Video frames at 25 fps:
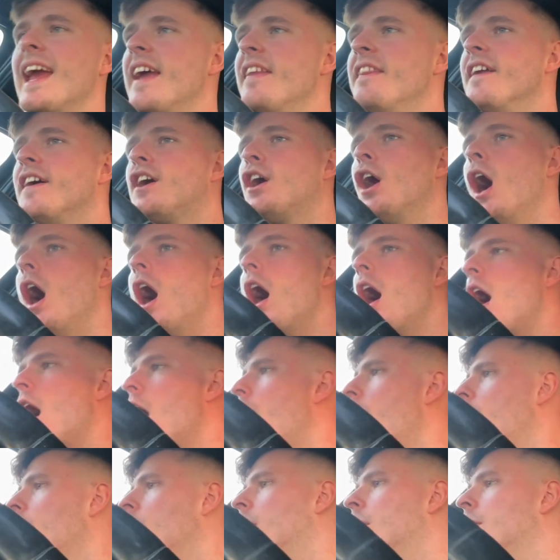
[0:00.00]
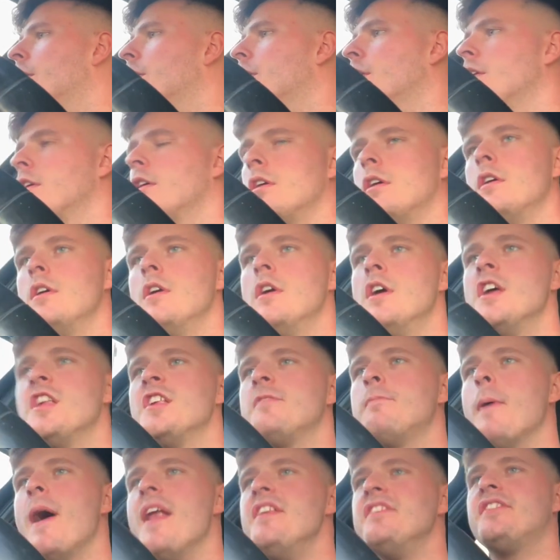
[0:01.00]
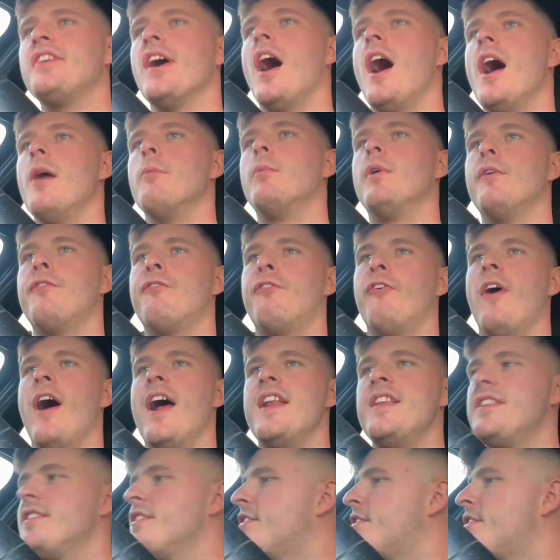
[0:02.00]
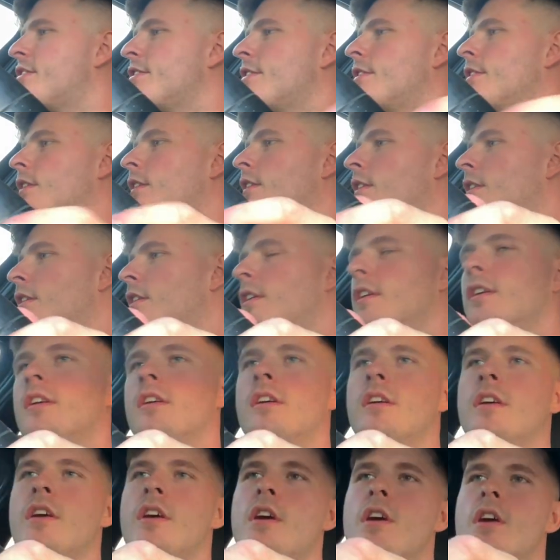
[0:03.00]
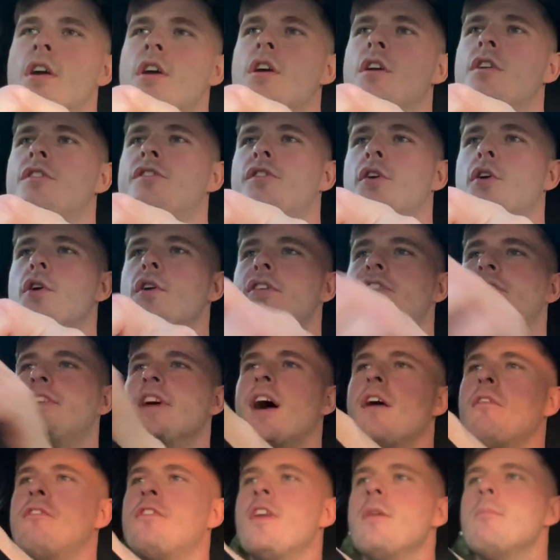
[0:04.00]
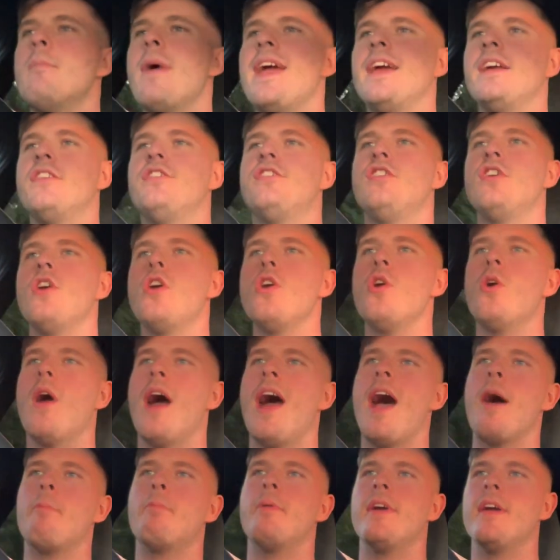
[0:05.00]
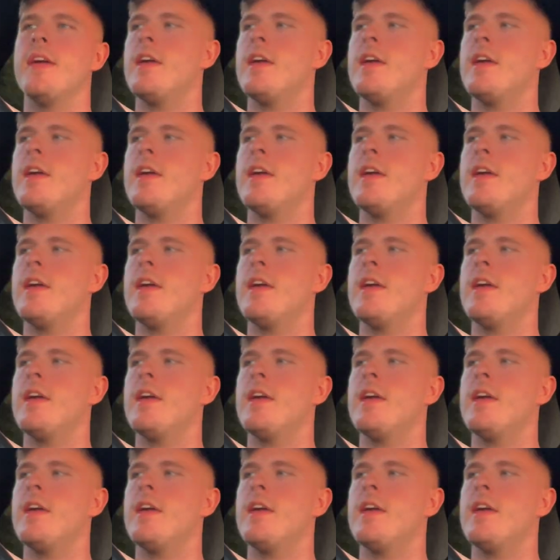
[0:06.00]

in the car. Spend time with friends. Do stuff that makes you happy.